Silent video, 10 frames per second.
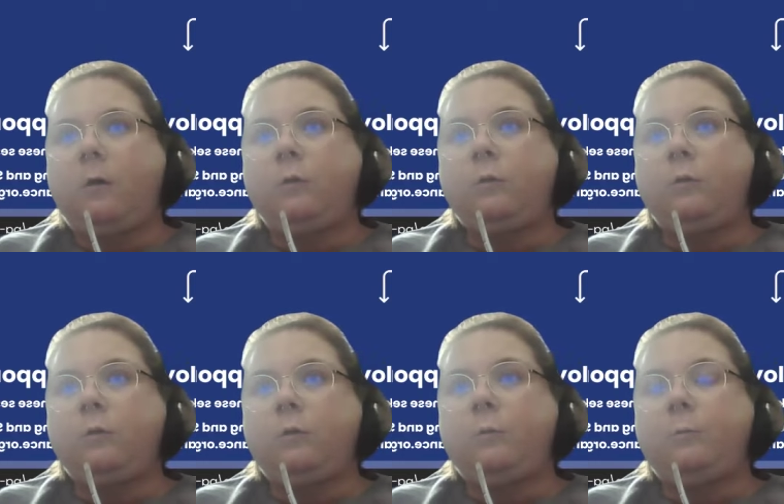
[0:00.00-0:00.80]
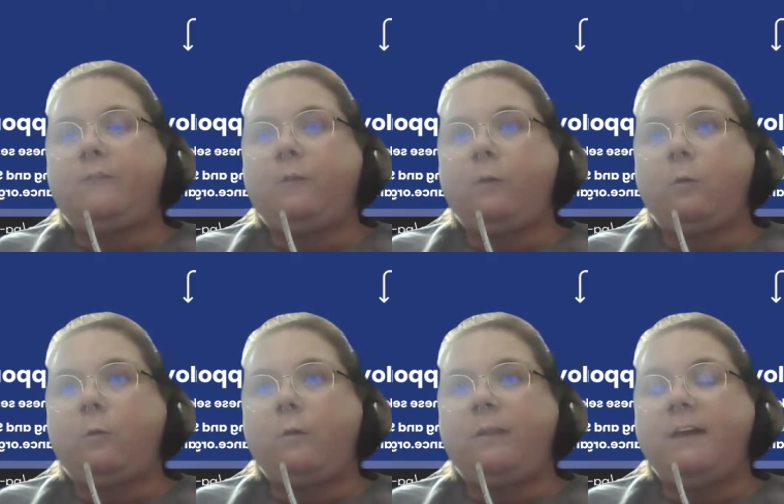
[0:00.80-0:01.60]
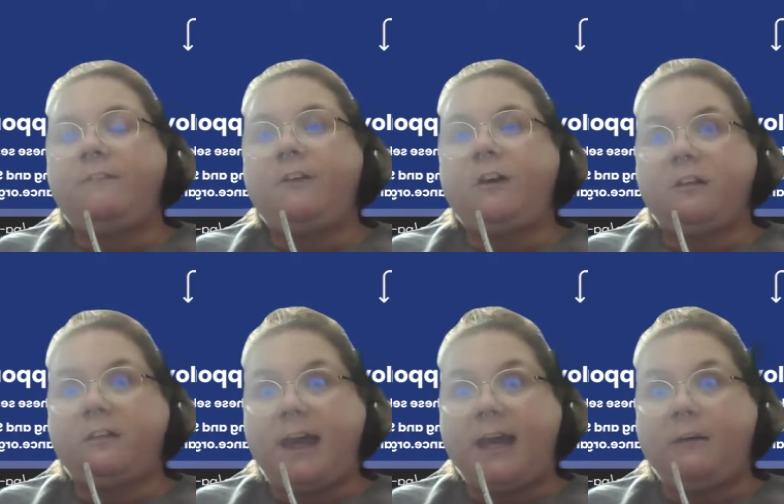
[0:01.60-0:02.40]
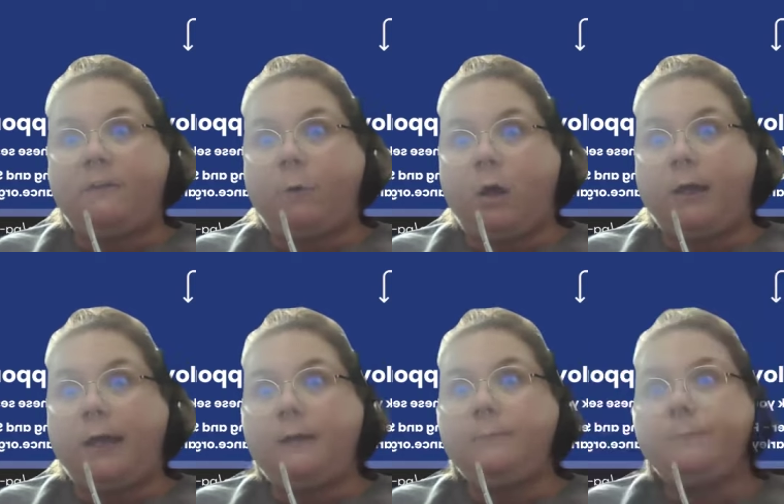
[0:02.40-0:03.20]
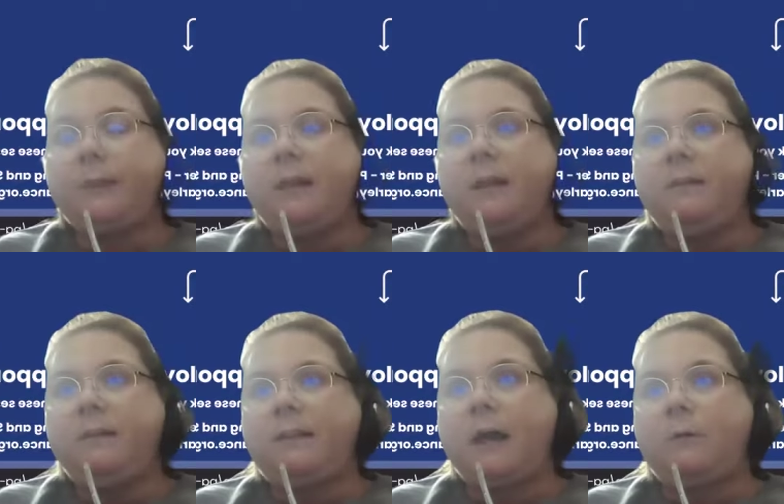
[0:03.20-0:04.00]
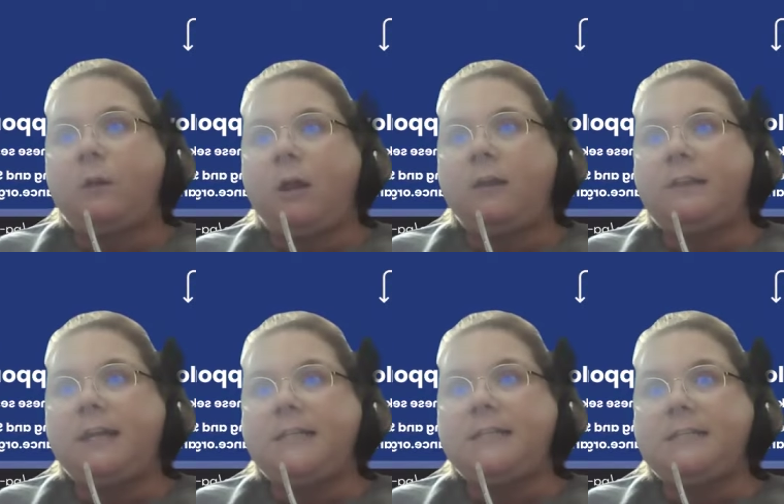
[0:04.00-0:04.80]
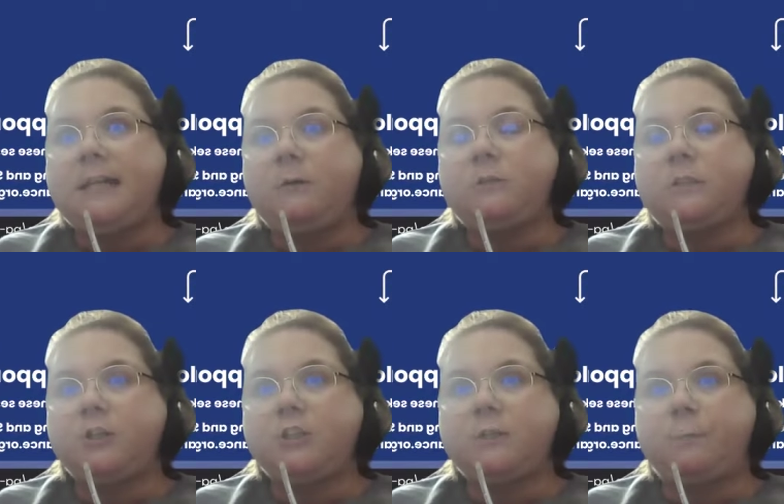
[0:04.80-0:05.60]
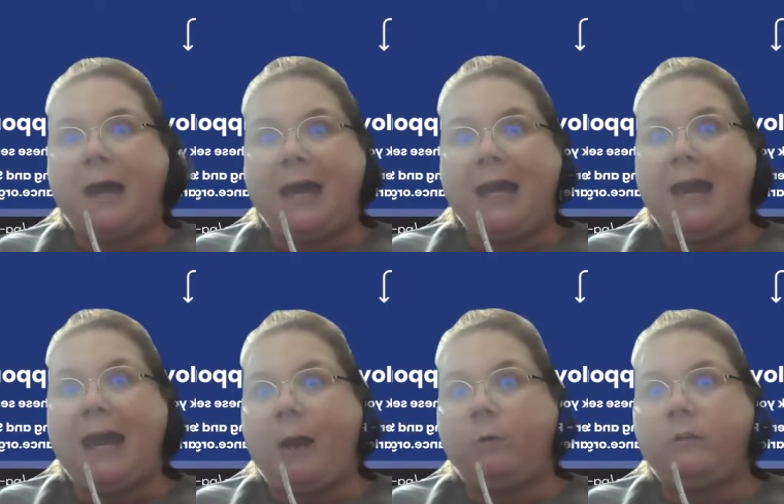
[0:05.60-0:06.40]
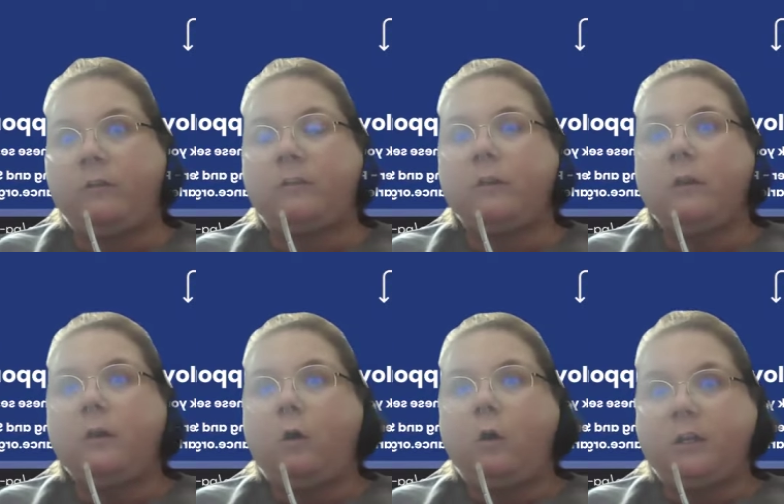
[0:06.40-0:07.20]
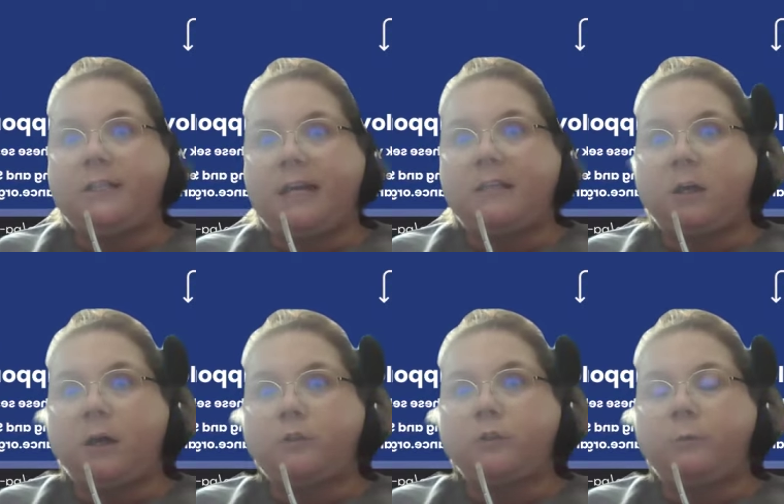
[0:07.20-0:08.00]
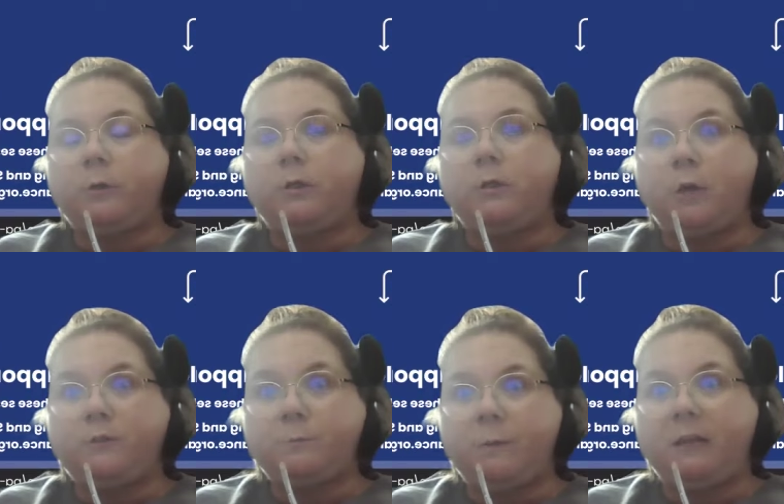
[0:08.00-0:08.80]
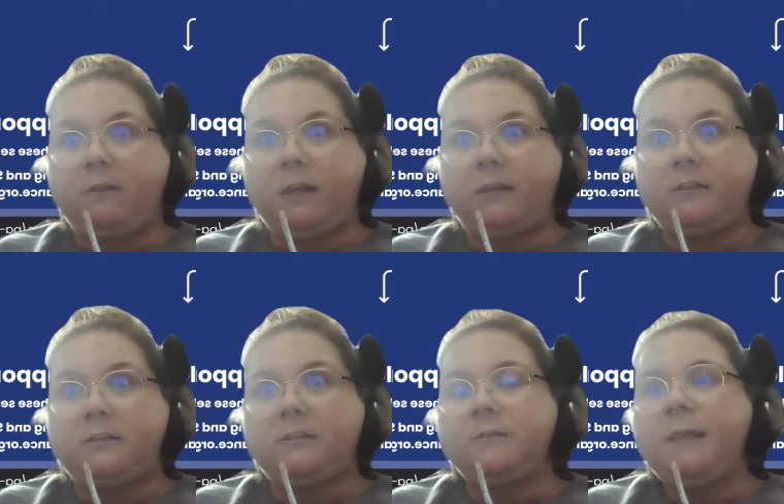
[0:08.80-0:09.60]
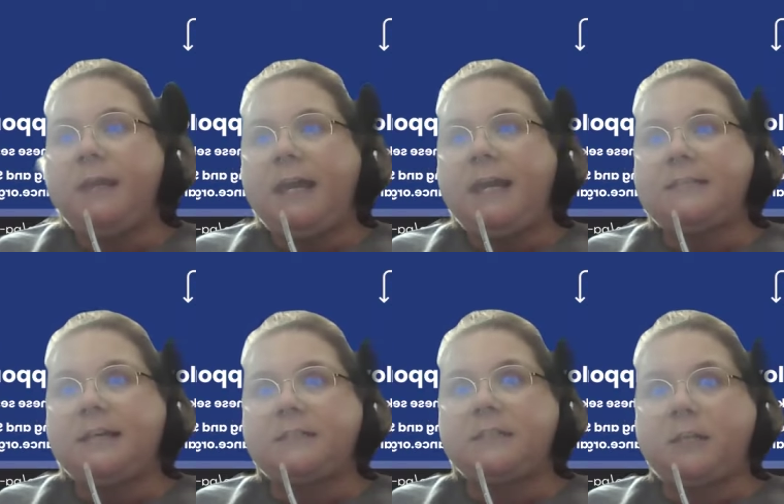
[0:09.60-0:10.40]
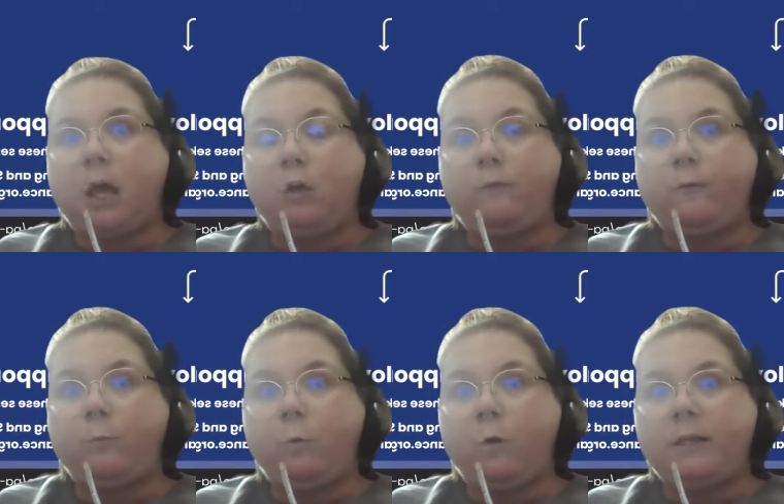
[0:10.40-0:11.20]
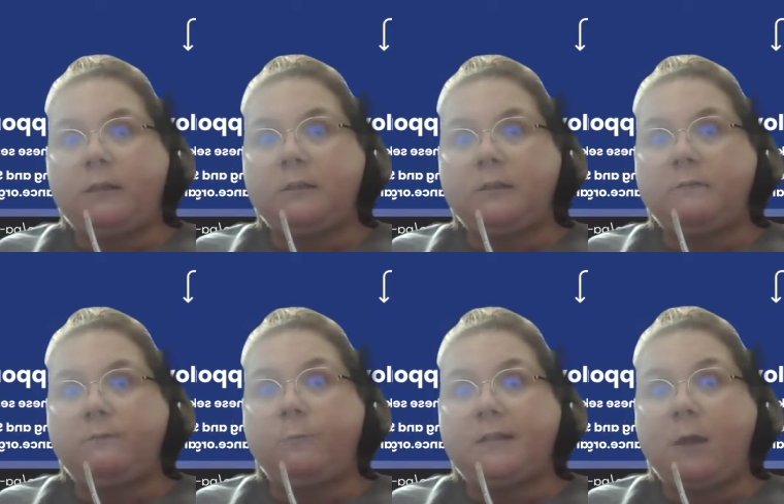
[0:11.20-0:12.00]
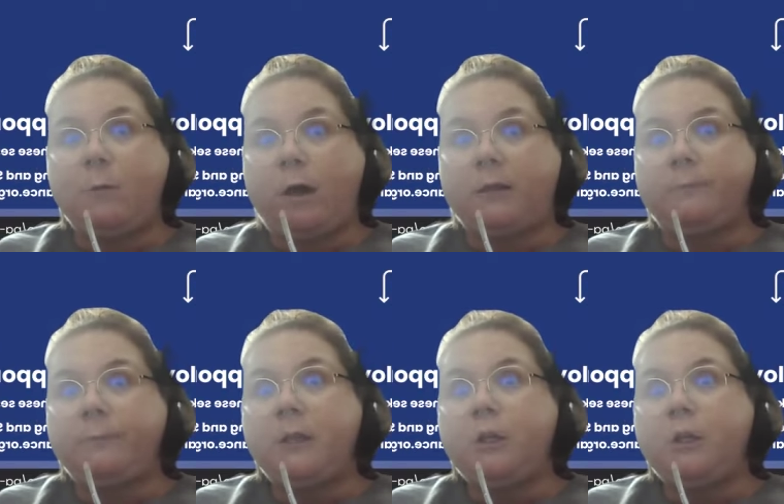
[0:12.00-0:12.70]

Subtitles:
On or before their first day of working, this outlines key details such as pay, hours, holiday entitlement, notice periods. It sets the tone from day one.